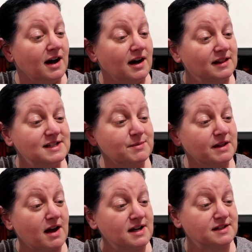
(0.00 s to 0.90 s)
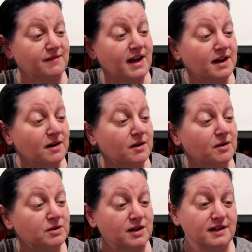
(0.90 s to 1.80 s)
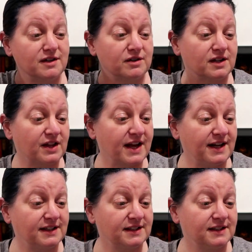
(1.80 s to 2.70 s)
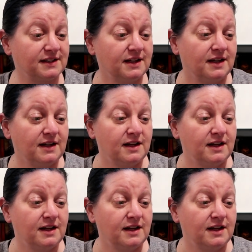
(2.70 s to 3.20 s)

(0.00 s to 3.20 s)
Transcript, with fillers: Elizabeth Acevedo, Dhonielle Clayton,